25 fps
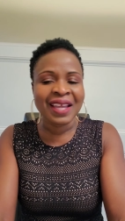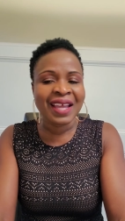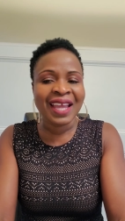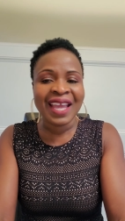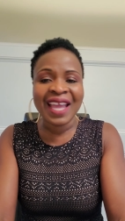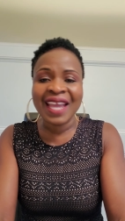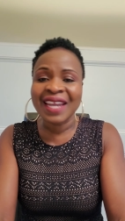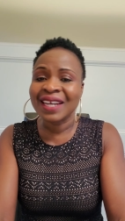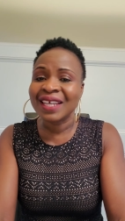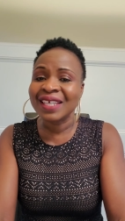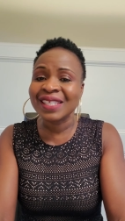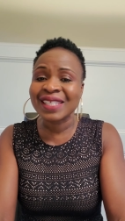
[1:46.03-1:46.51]

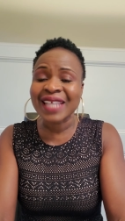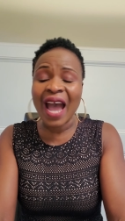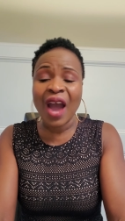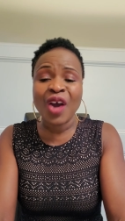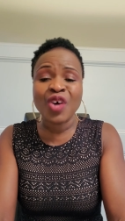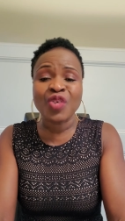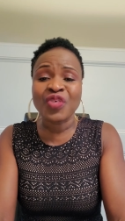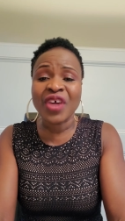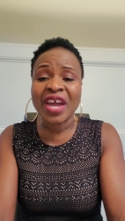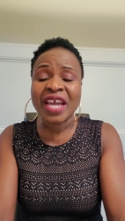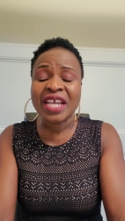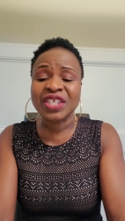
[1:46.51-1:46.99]
It is
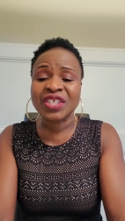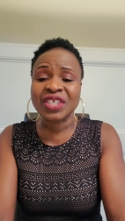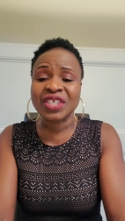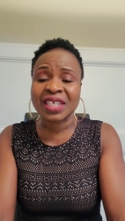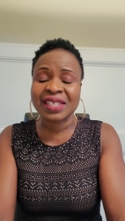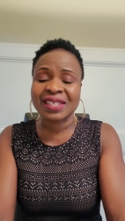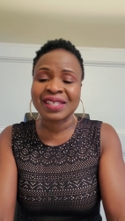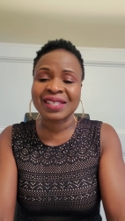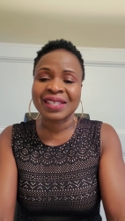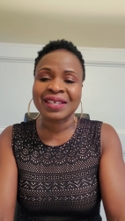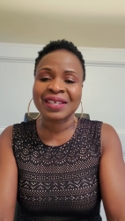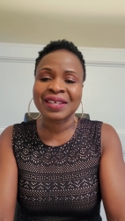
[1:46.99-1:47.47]

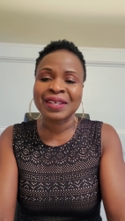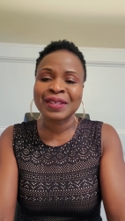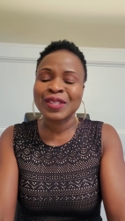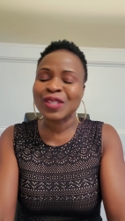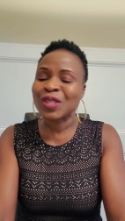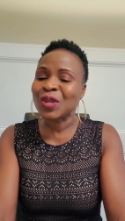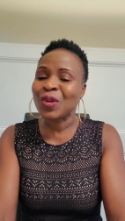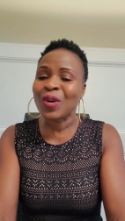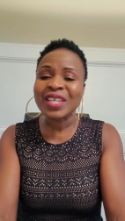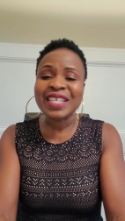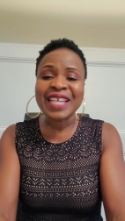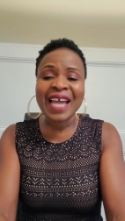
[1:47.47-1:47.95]
outrageous.
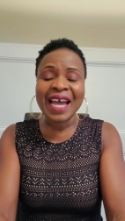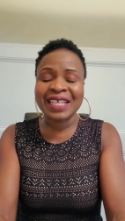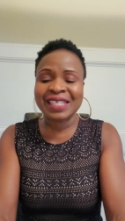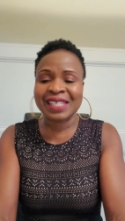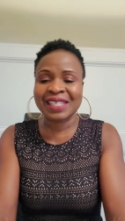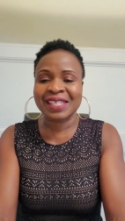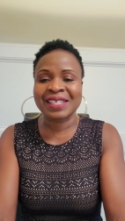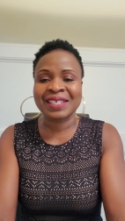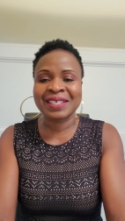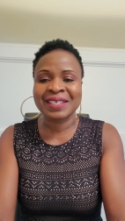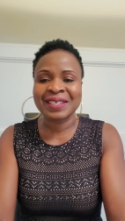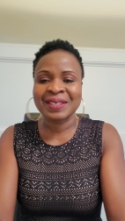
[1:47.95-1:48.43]
So
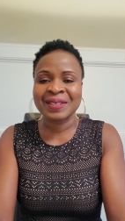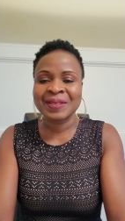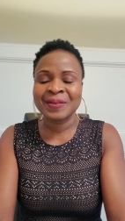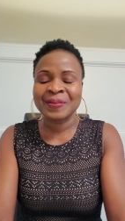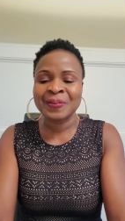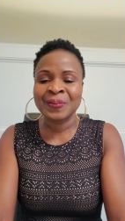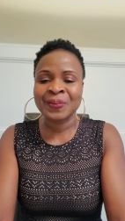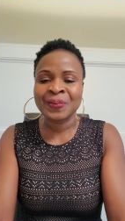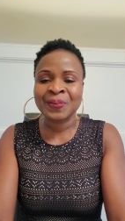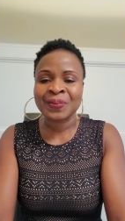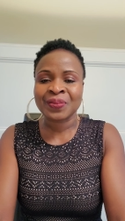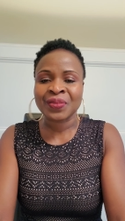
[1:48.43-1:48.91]
yes,
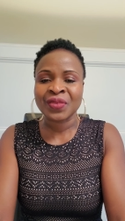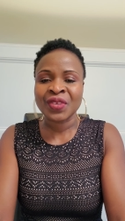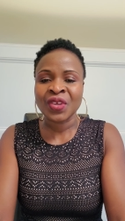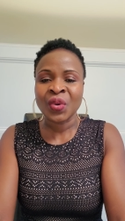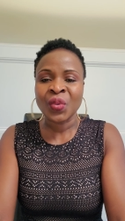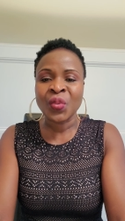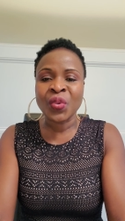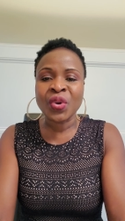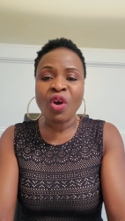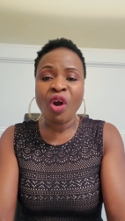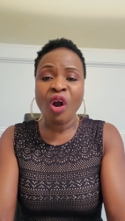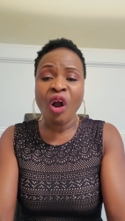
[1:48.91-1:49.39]

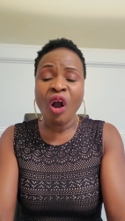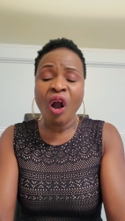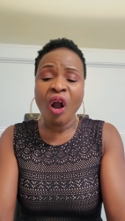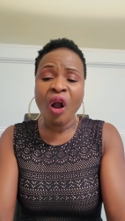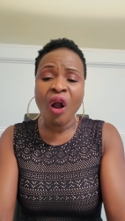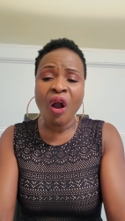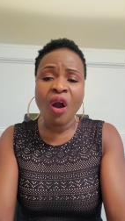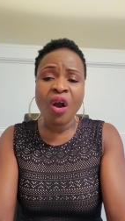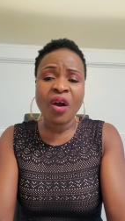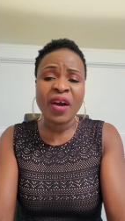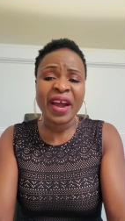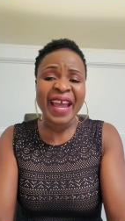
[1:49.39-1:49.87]
we are
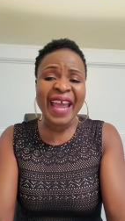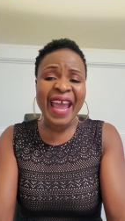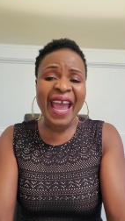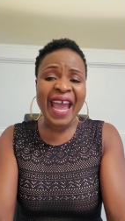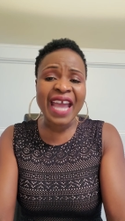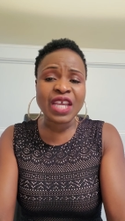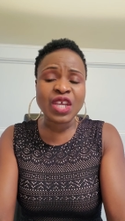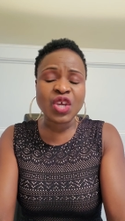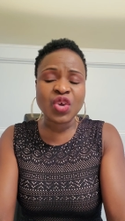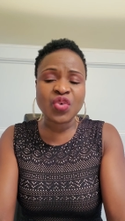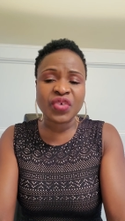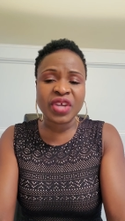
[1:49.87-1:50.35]
all
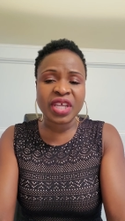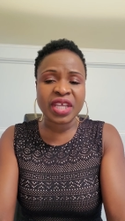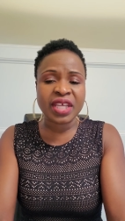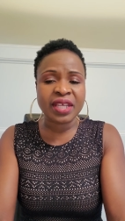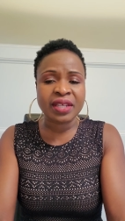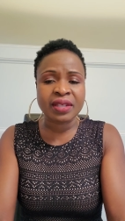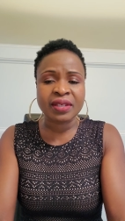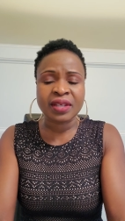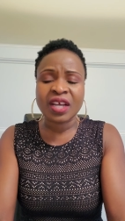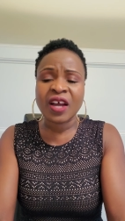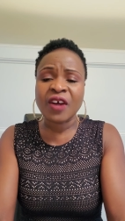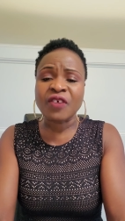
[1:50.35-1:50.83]

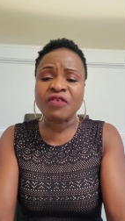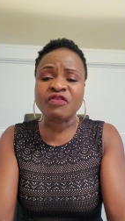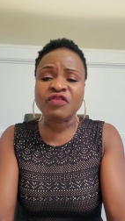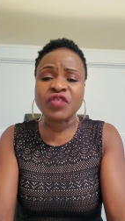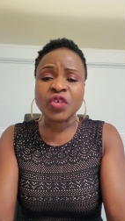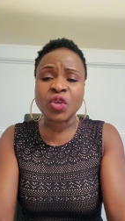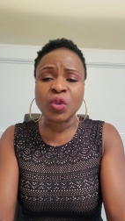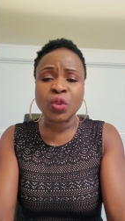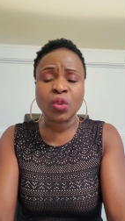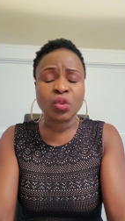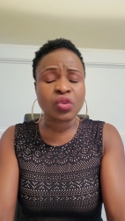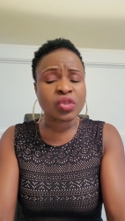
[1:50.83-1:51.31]
angry,
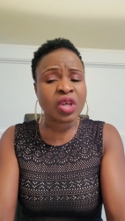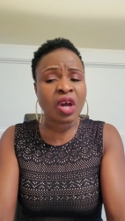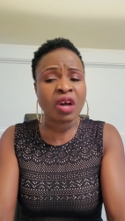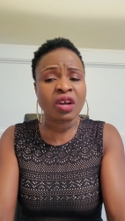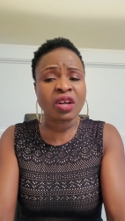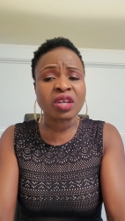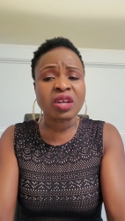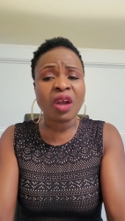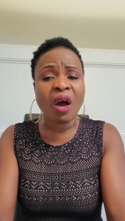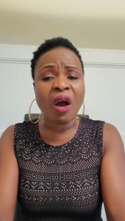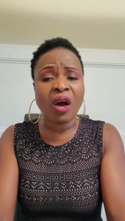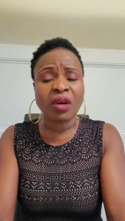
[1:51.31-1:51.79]
confused,
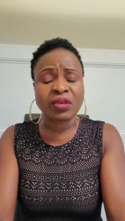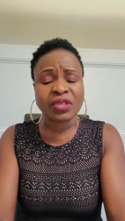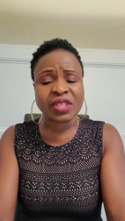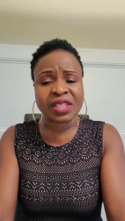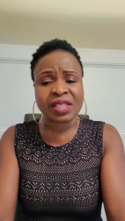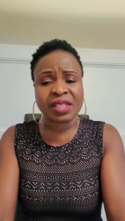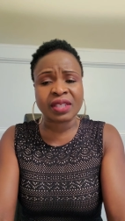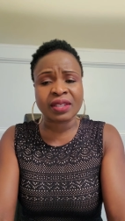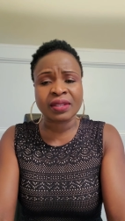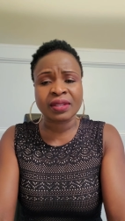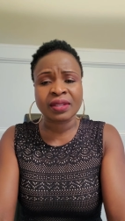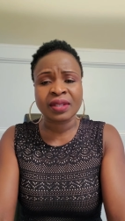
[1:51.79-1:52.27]

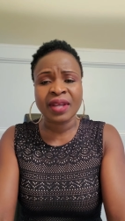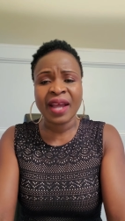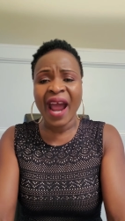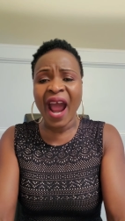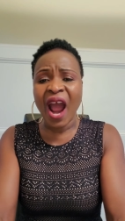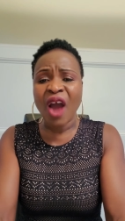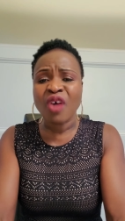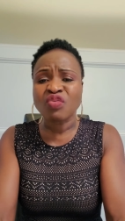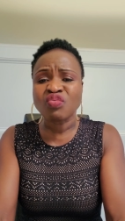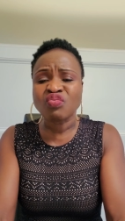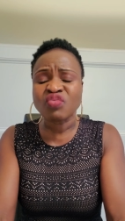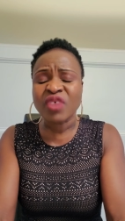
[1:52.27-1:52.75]
lost,
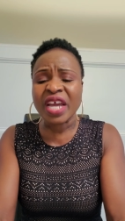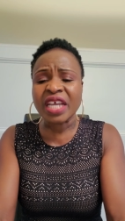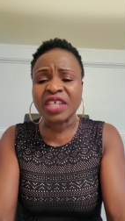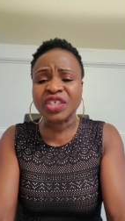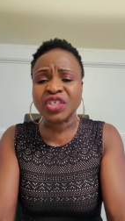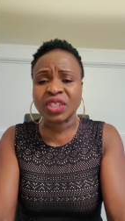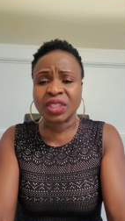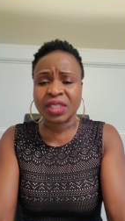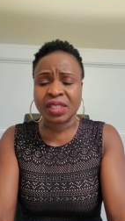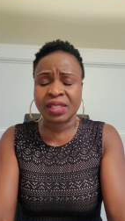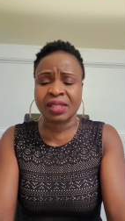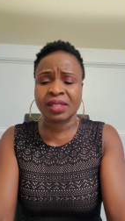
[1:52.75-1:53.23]

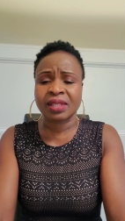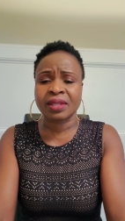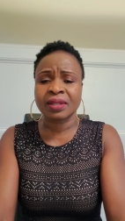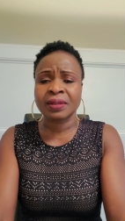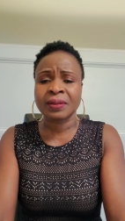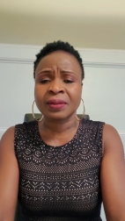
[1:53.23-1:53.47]
outrageous.